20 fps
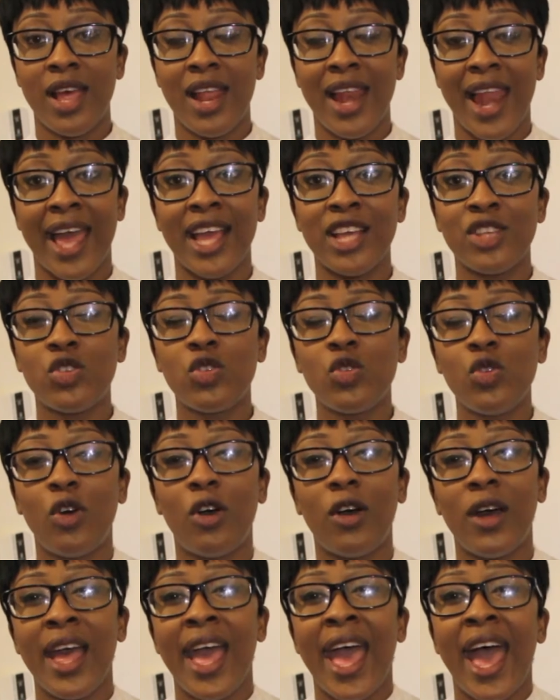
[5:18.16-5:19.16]
Like, it's
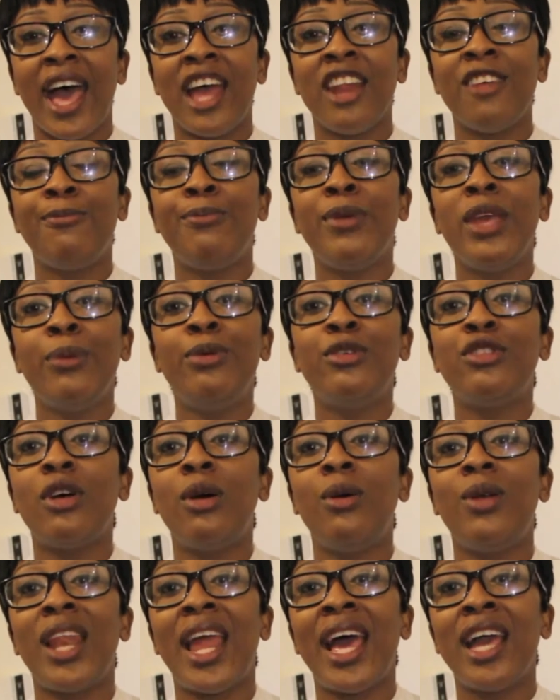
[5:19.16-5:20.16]
not. And if people
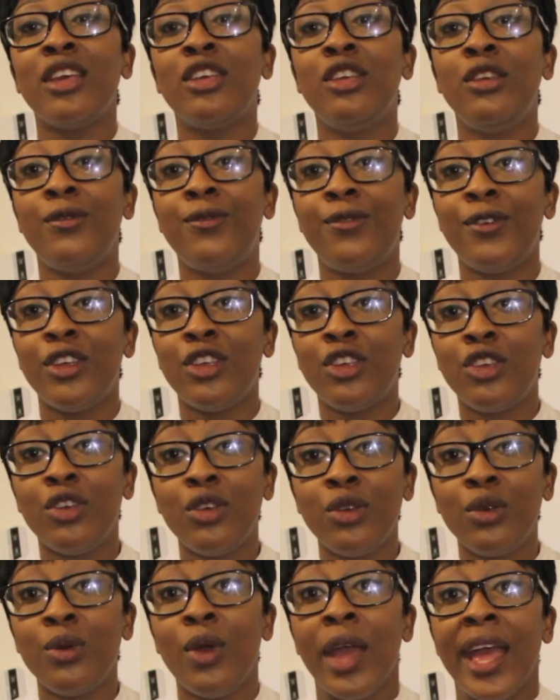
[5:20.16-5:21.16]
don't like you for
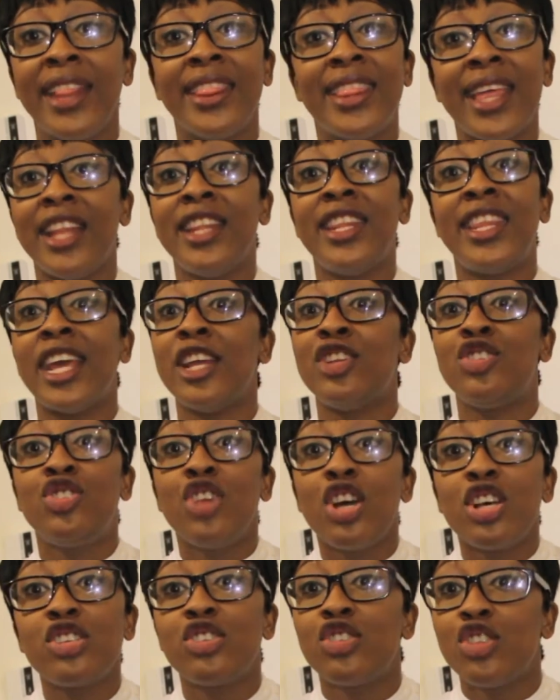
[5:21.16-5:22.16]
you, then they're
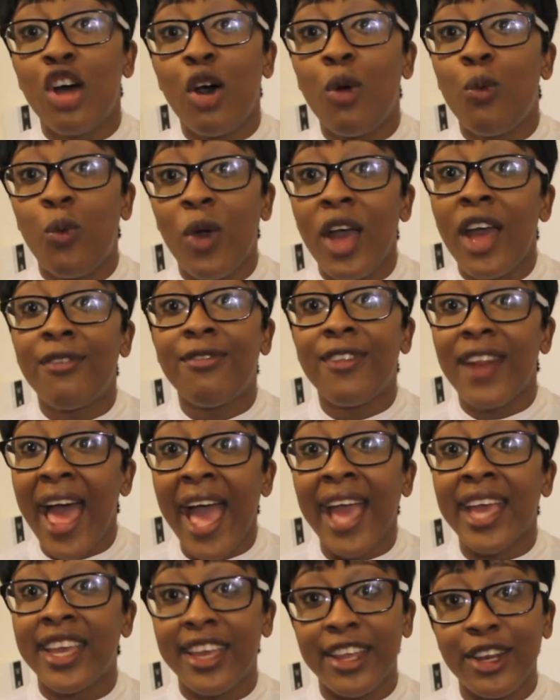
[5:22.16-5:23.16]
just not worth
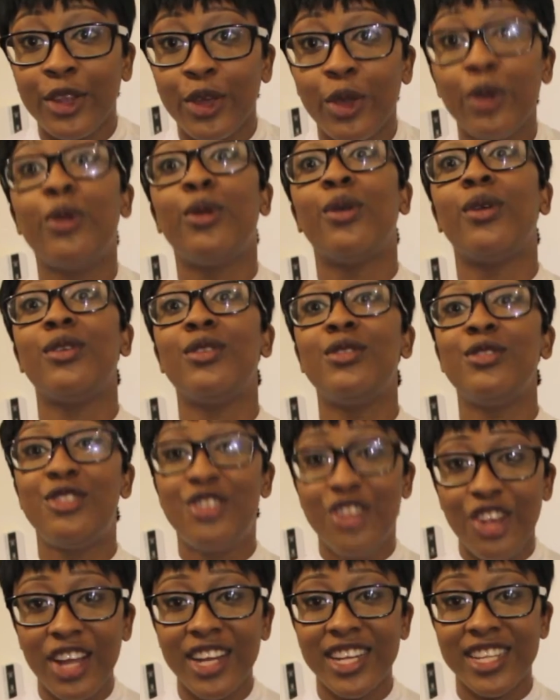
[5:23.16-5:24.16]
liking you.
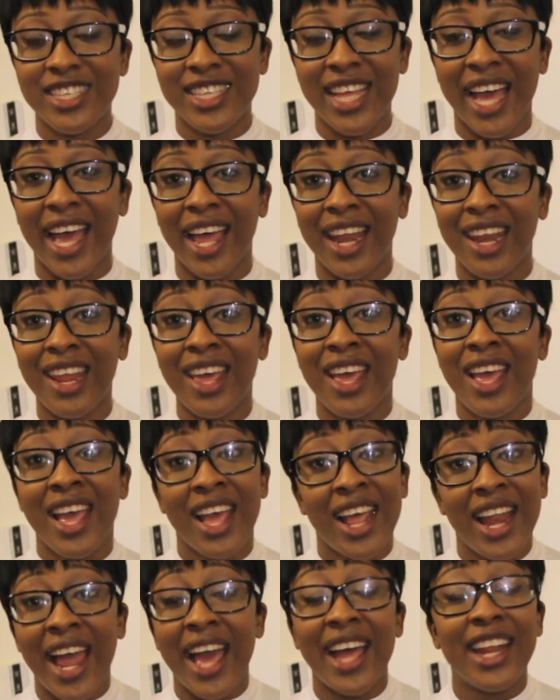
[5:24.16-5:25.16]
Do you understand?
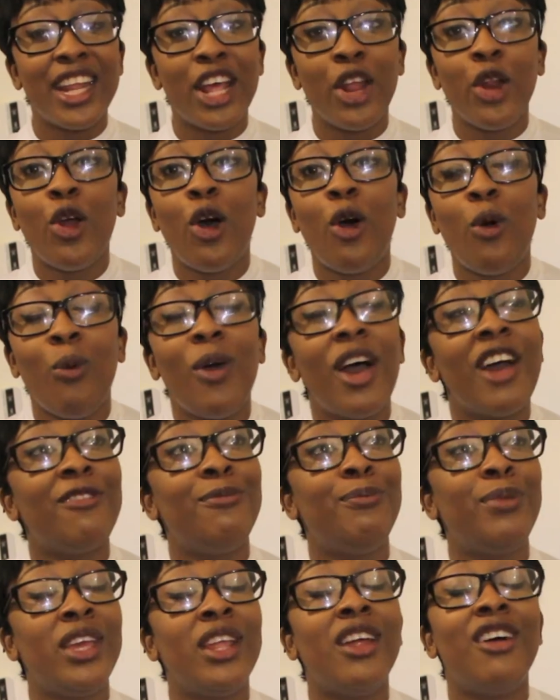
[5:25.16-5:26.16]
Like, they're not
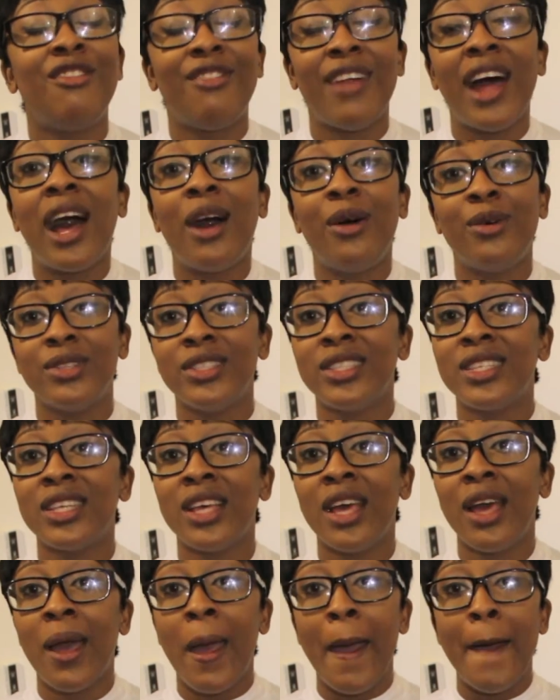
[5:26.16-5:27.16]
worth being around.
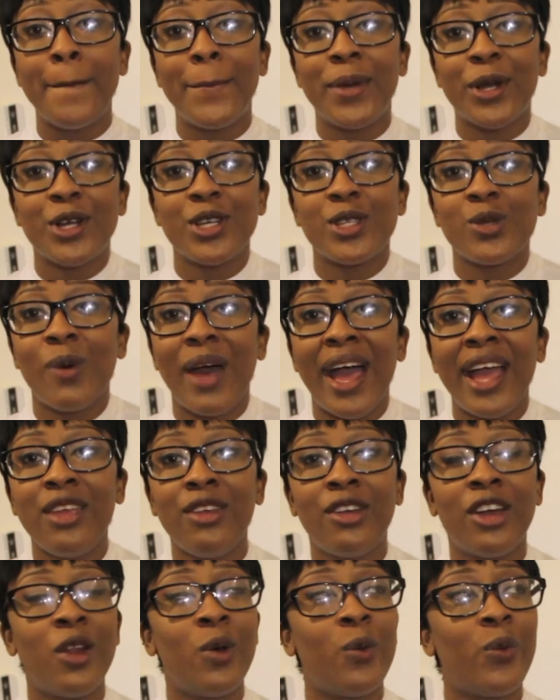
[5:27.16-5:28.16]
Because why are
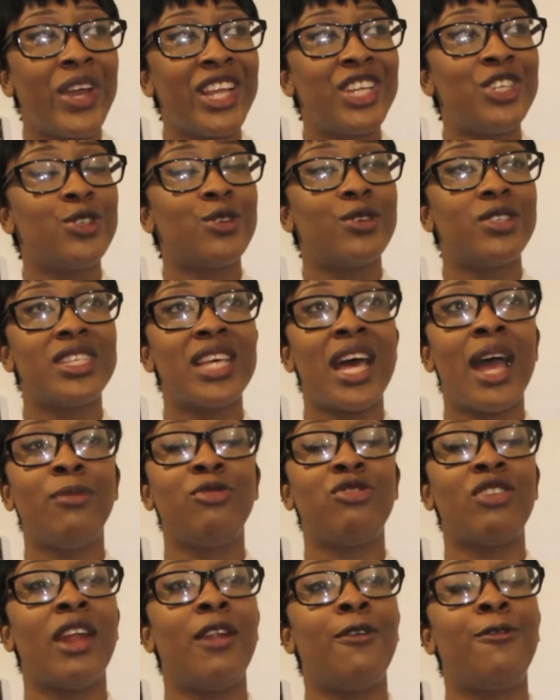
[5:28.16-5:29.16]
you gonna waste your
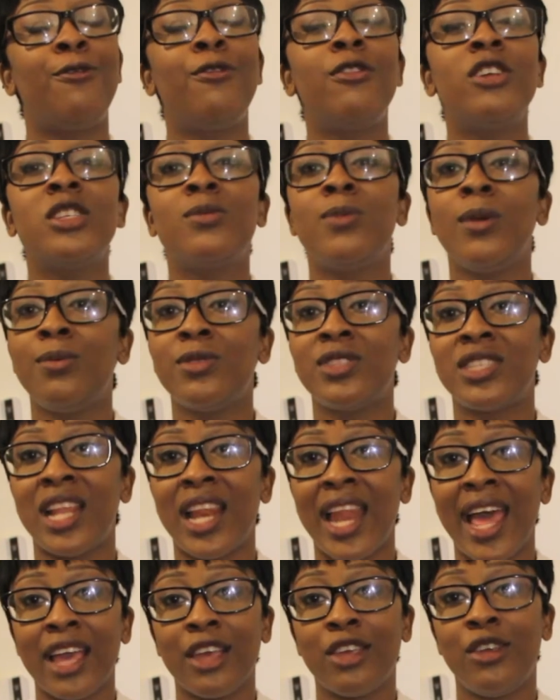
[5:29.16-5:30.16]
time trying to force people to
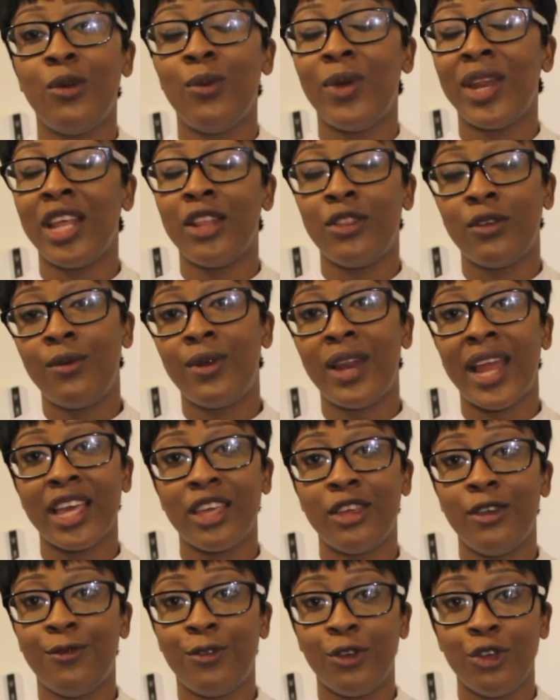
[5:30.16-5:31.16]
like you when they don't
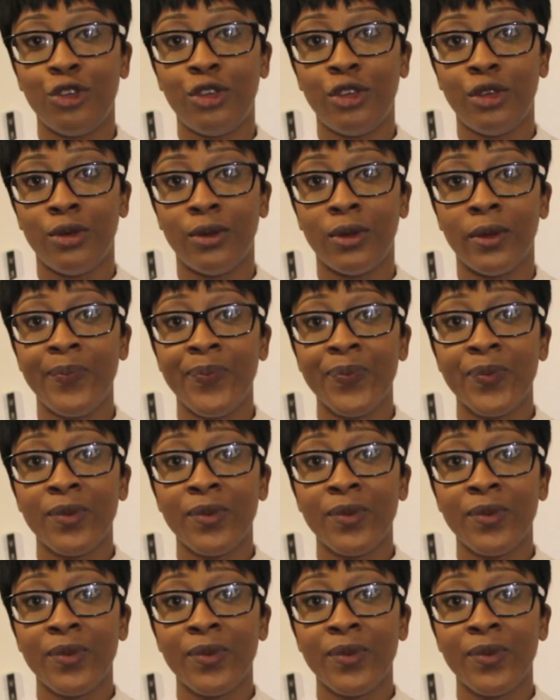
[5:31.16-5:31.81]
like you for you?